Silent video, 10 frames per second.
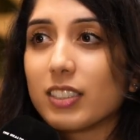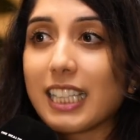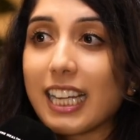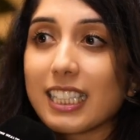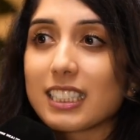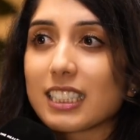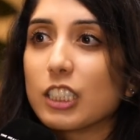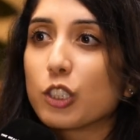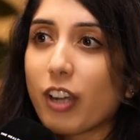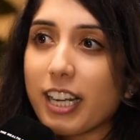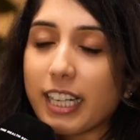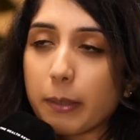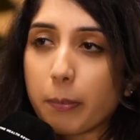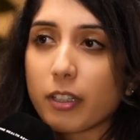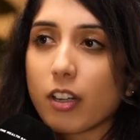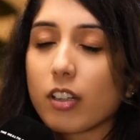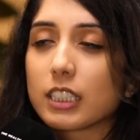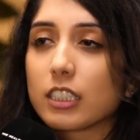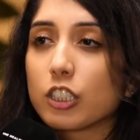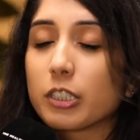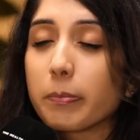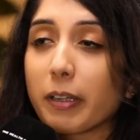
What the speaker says: dates and dried apricots. You shouldn't be